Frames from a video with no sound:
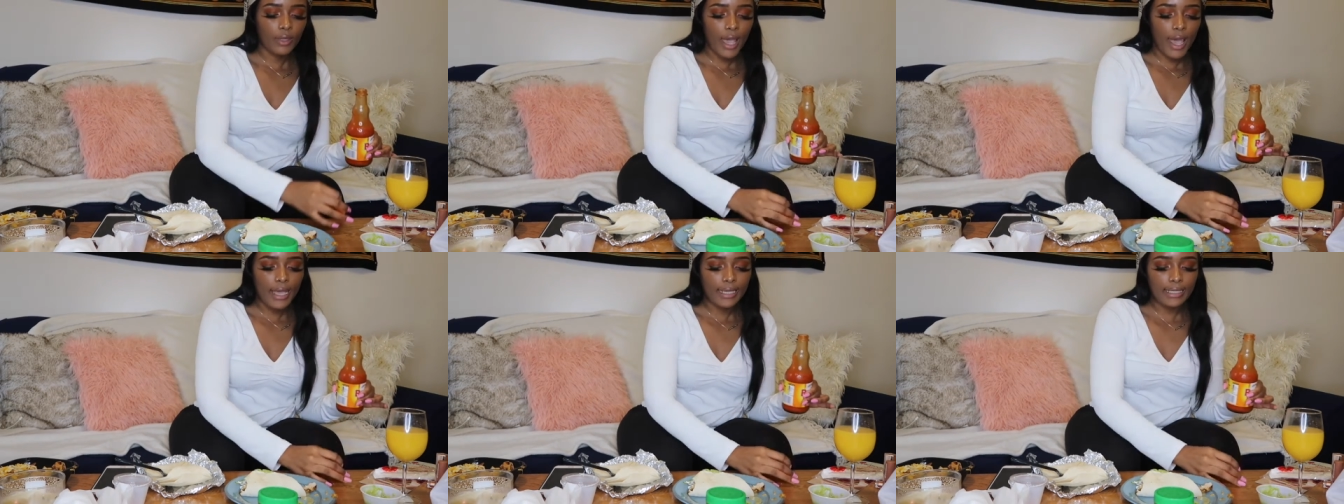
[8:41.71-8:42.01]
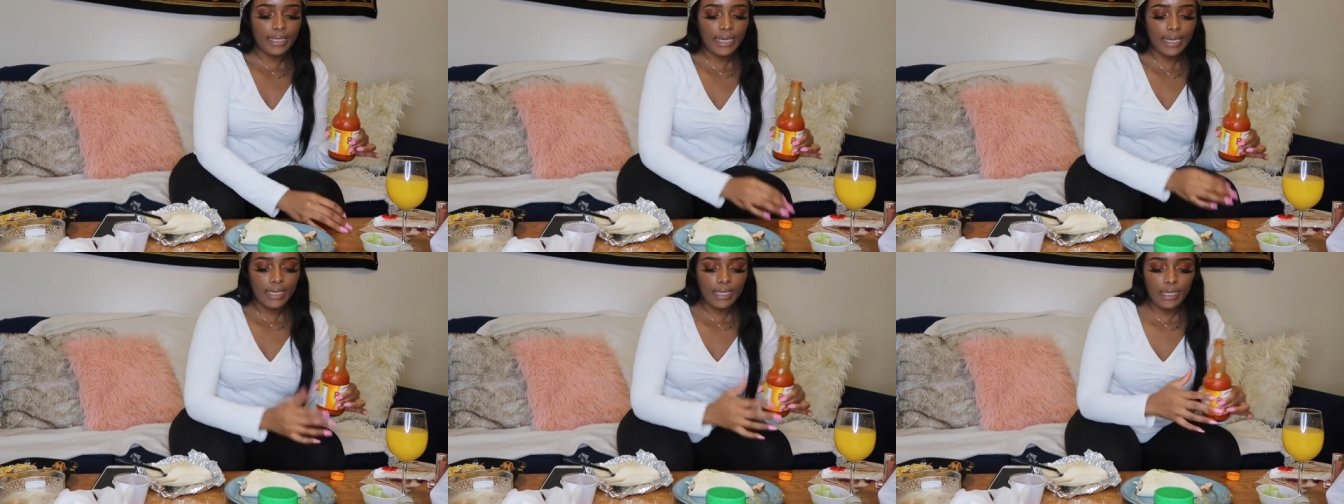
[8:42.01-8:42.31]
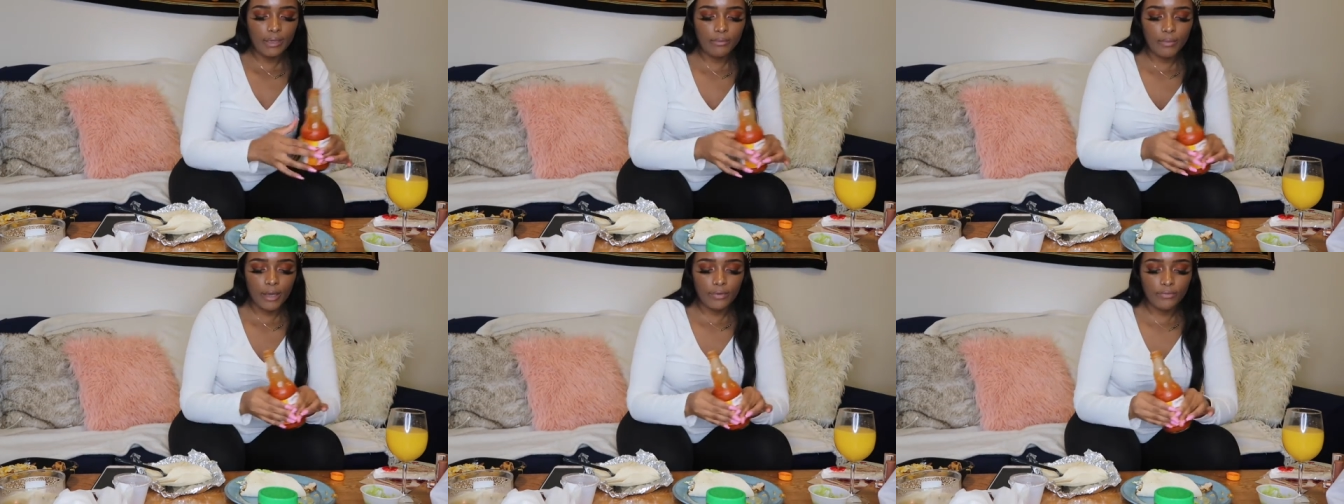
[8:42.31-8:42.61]
I can't
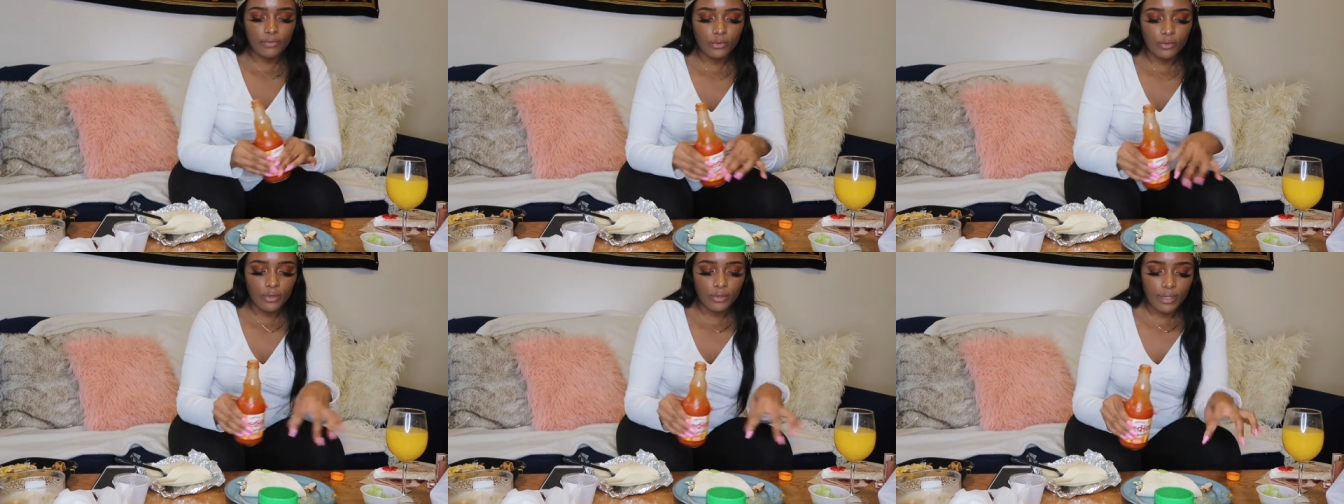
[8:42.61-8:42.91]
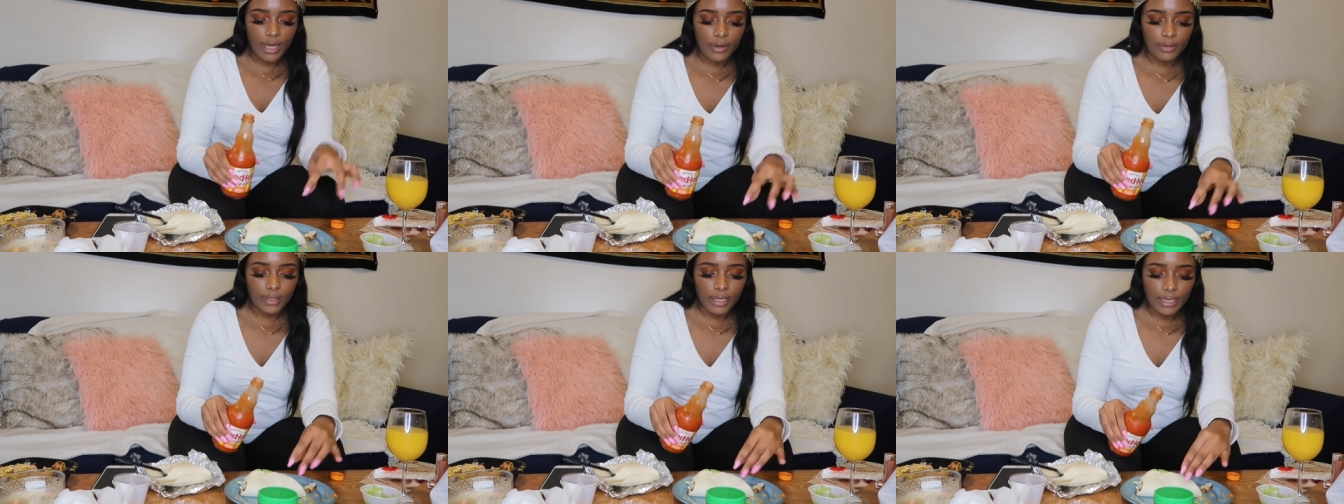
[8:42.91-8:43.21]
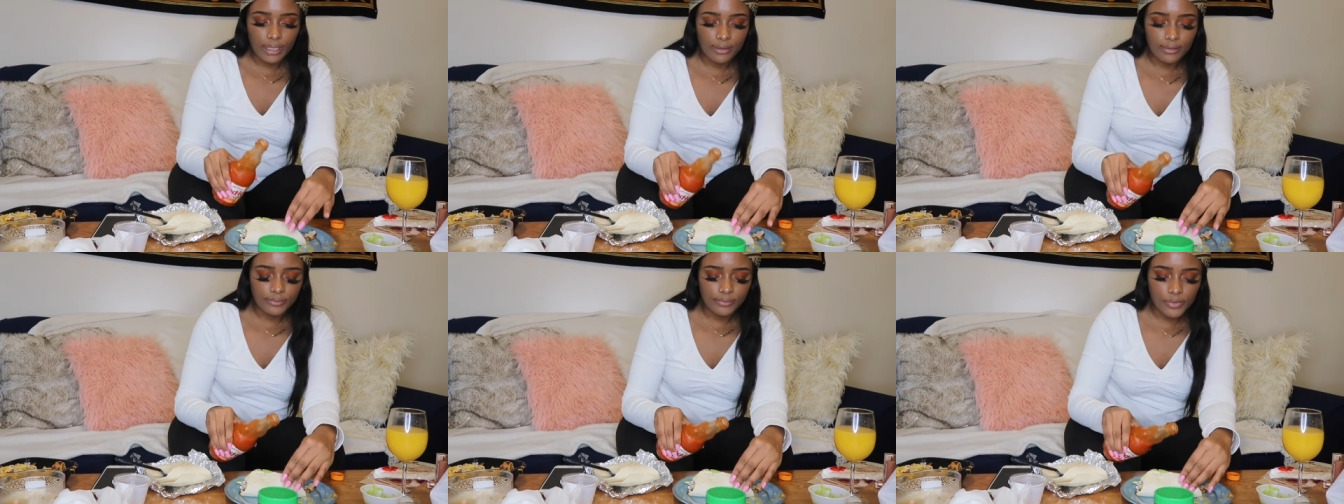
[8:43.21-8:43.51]
eat my food without
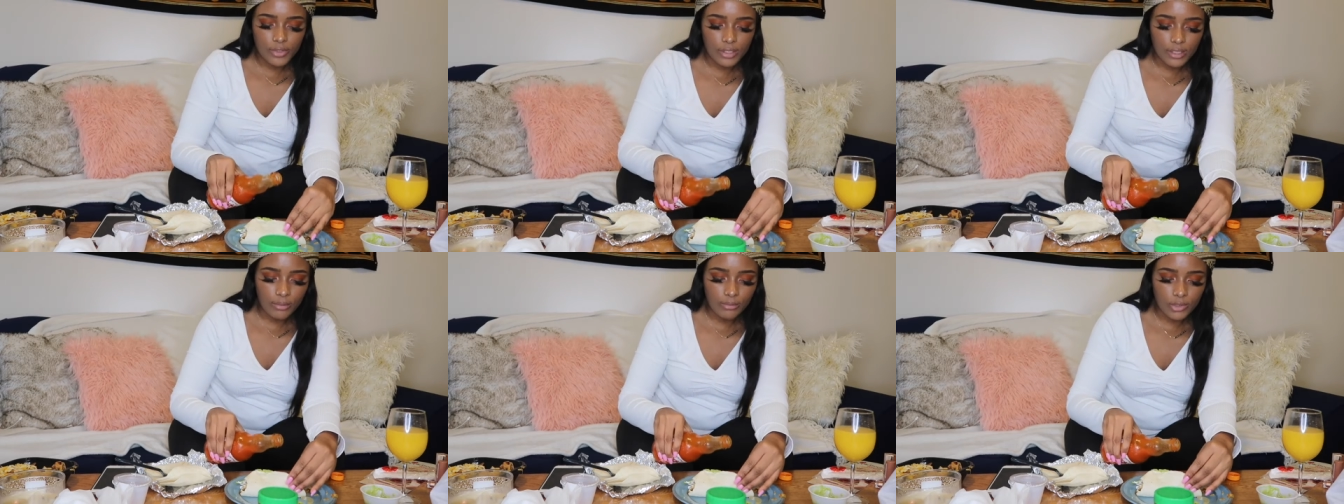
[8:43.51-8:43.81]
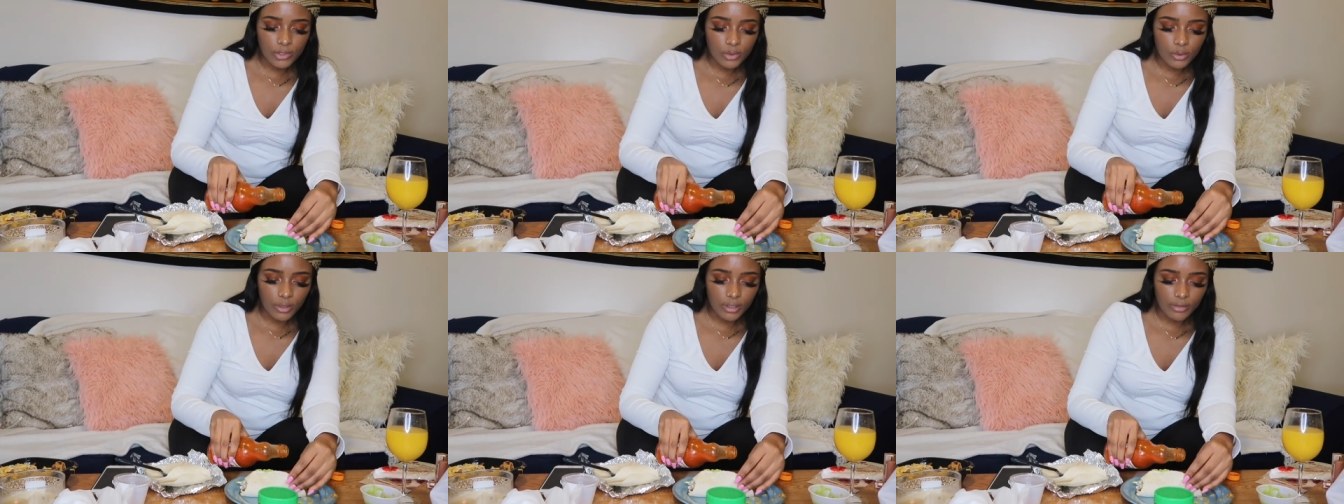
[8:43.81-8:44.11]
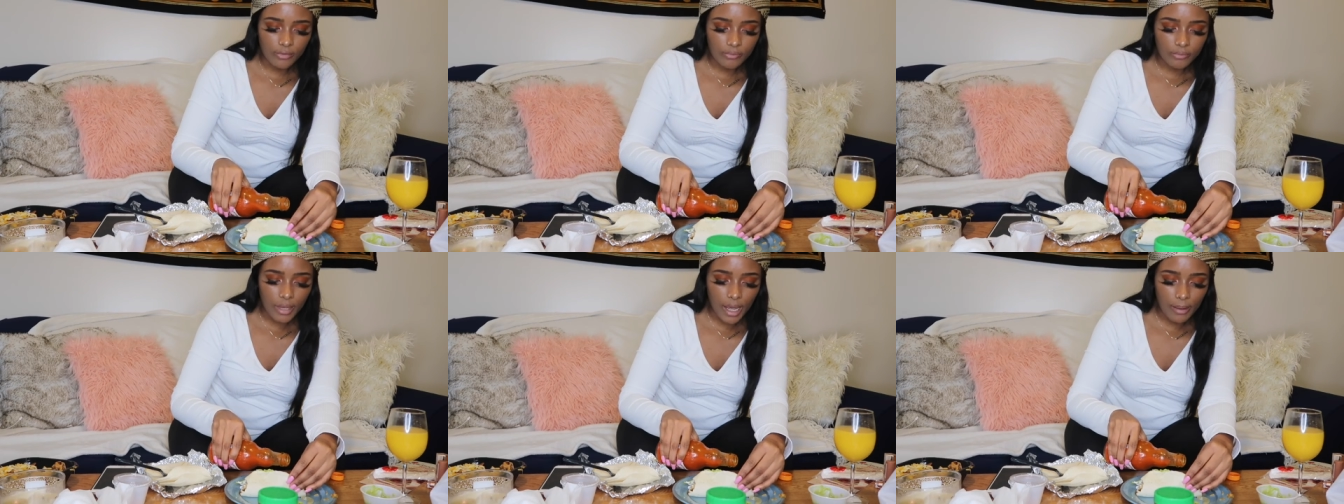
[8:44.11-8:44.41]
like some sort
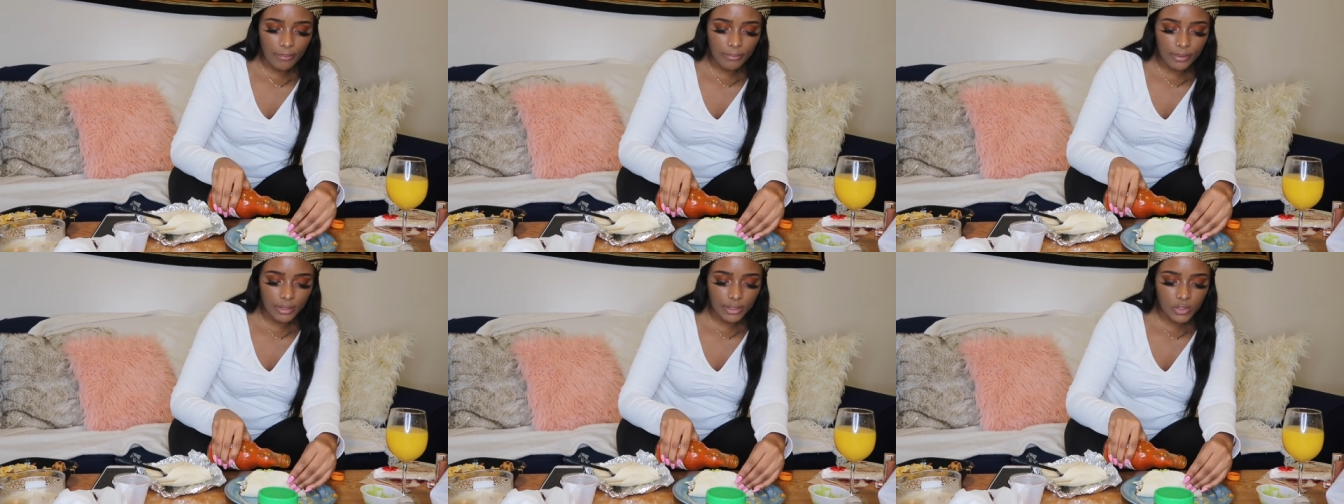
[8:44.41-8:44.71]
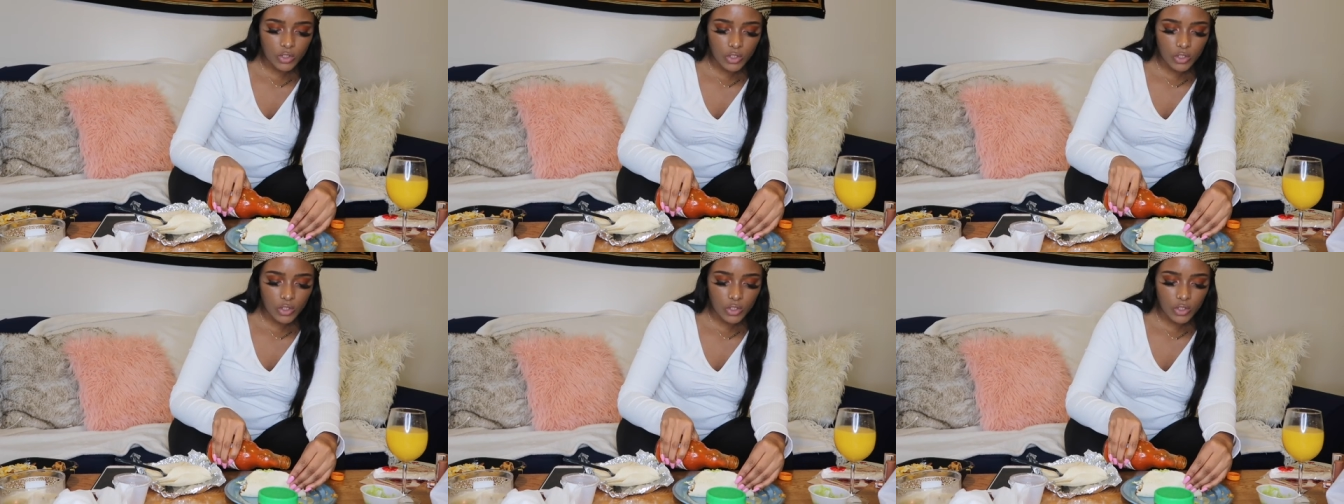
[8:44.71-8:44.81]
of pepper